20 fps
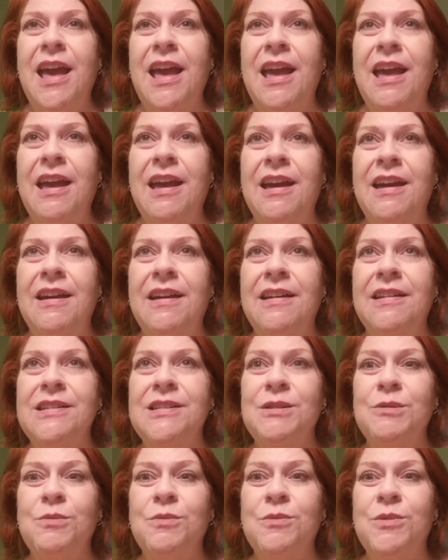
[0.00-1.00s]

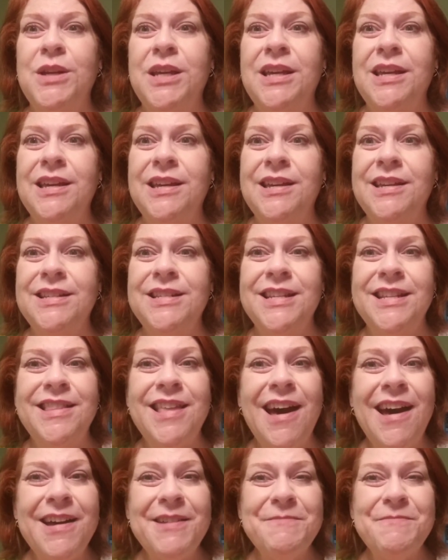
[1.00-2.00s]
And we did
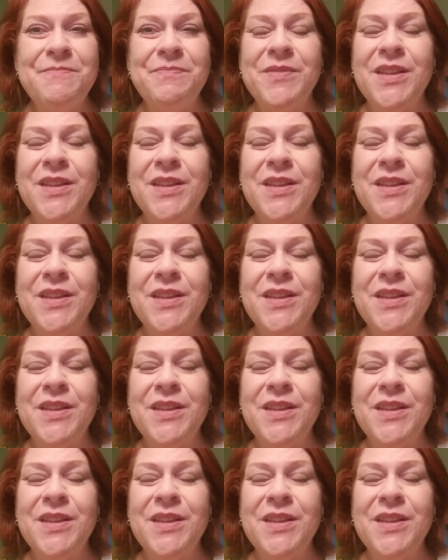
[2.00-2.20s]
that